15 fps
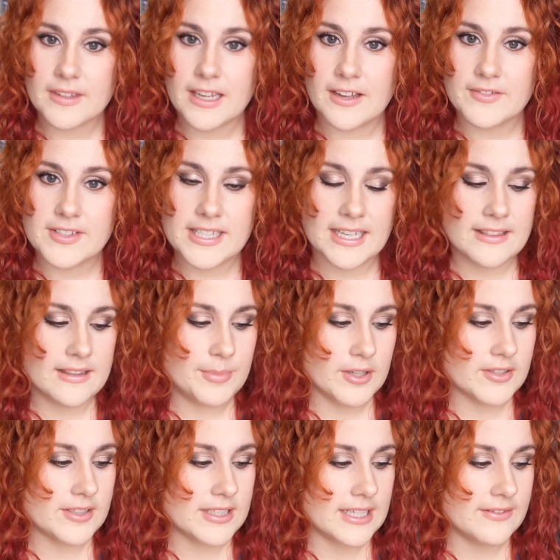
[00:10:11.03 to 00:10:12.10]
I've said the
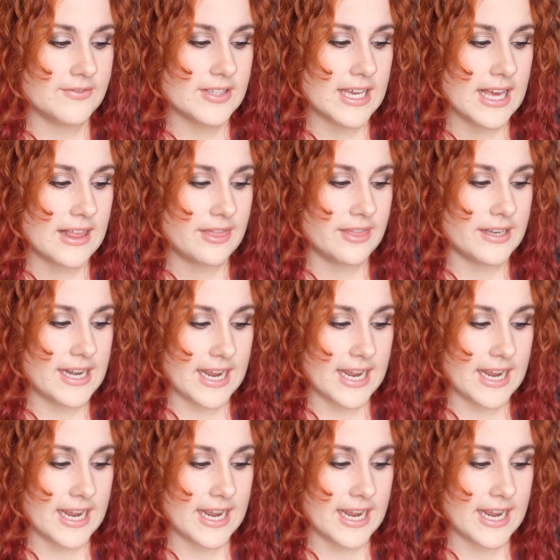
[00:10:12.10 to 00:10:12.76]
positives and the